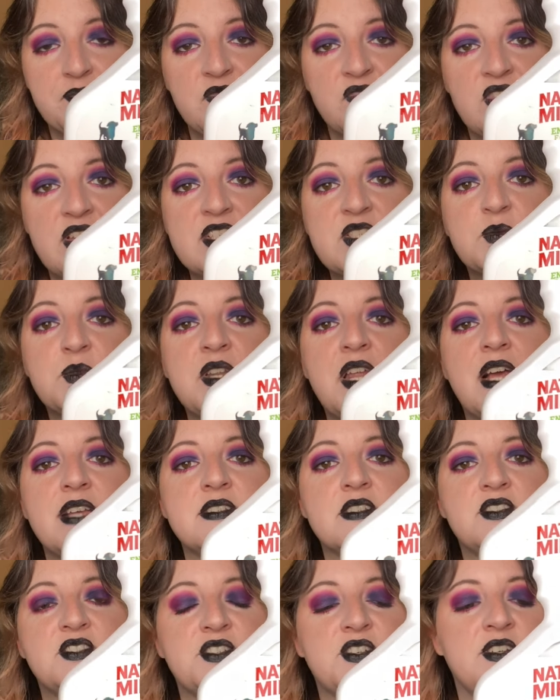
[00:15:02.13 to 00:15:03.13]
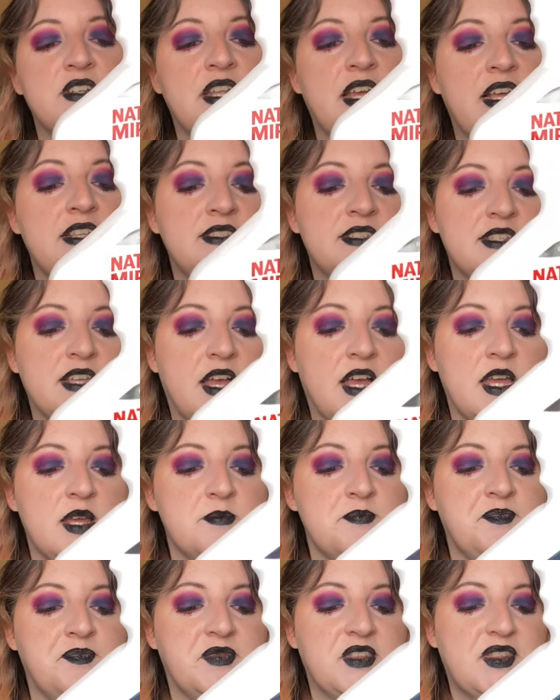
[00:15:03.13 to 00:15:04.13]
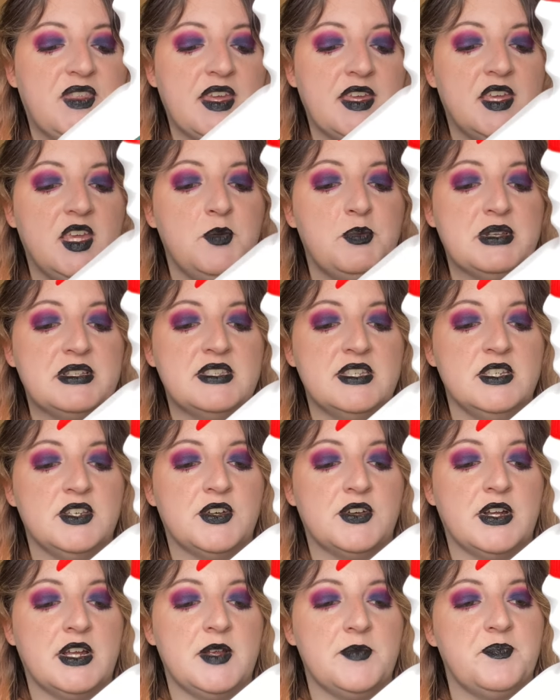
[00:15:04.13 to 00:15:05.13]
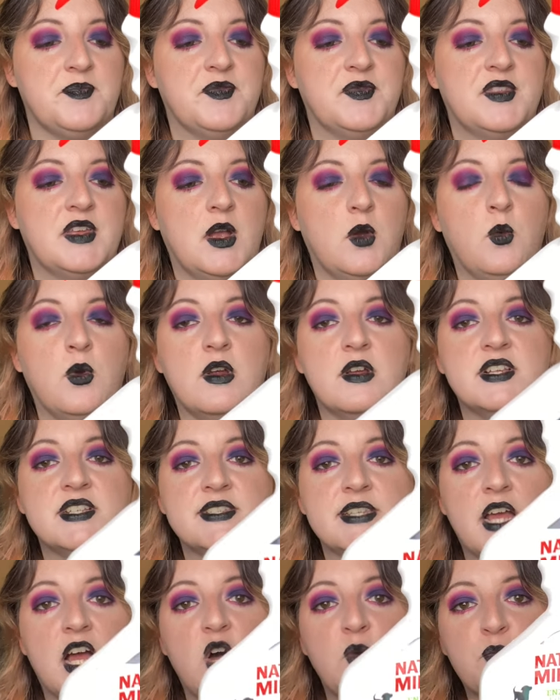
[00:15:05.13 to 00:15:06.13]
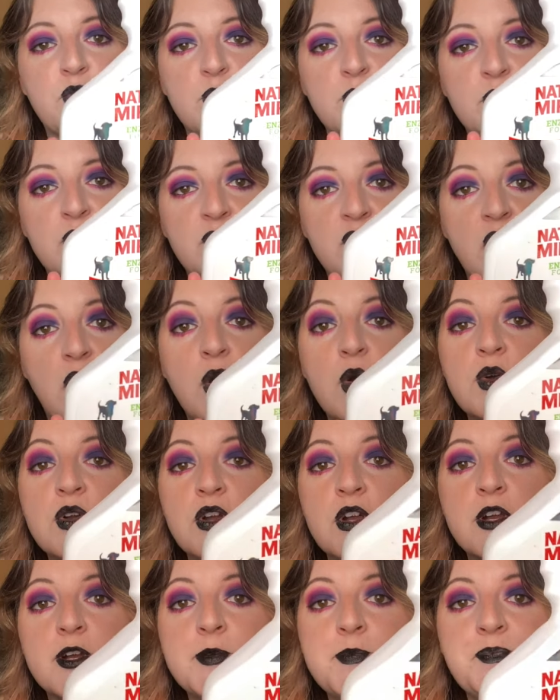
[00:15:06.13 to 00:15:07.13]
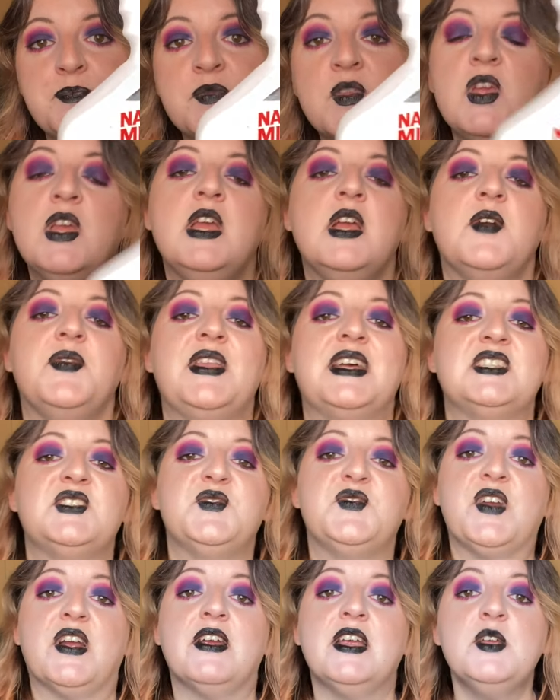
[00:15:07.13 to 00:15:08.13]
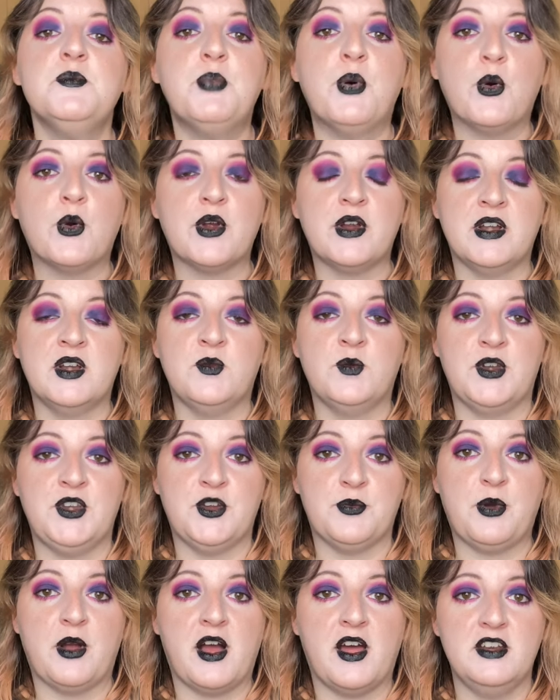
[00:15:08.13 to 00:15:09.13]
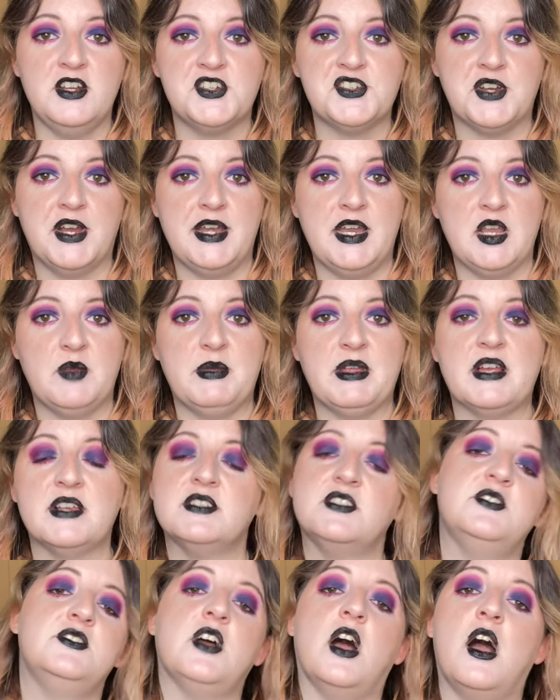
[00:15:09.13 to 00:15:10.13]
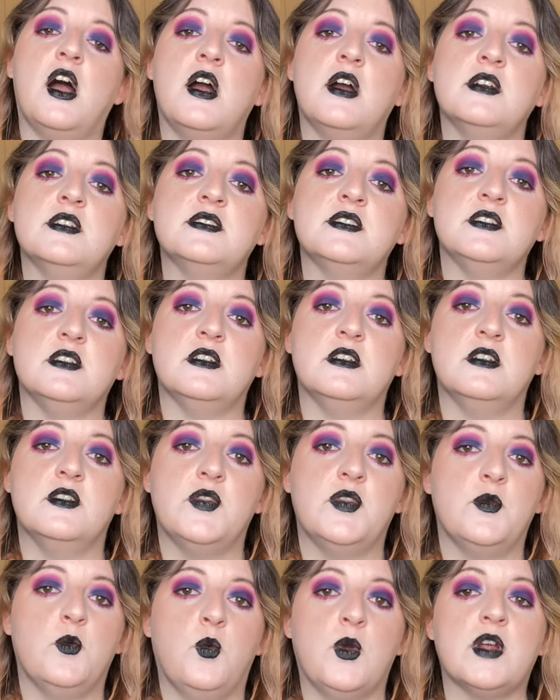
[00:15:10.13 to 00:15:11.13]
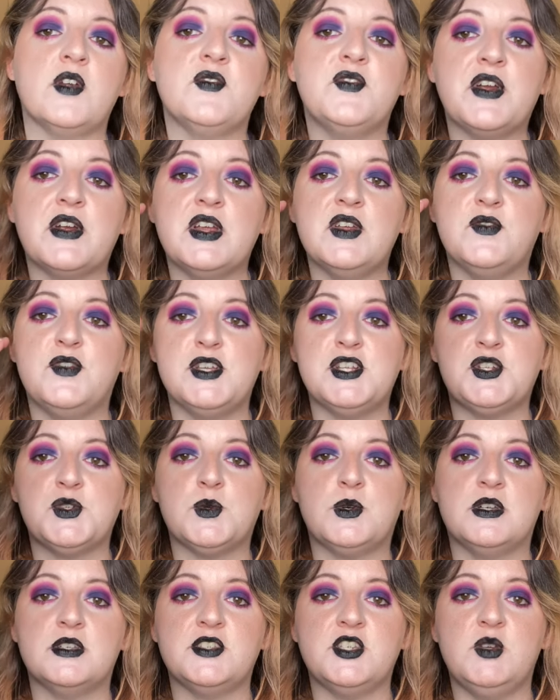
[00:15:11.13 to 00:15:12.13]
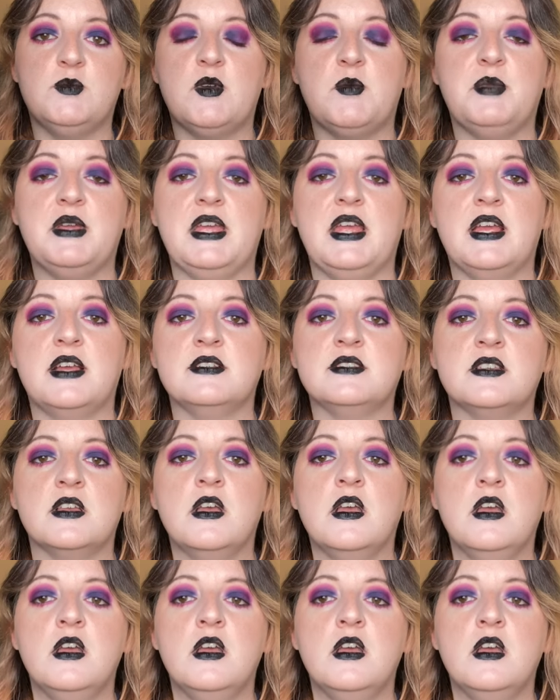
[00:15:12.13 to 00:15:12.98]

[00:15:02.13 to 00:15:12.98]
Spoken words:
This one has a certain enzyme that they keep a secret that works to help remove odor. And that's very important when you're potty training, because dogs, we're very visual as human beings.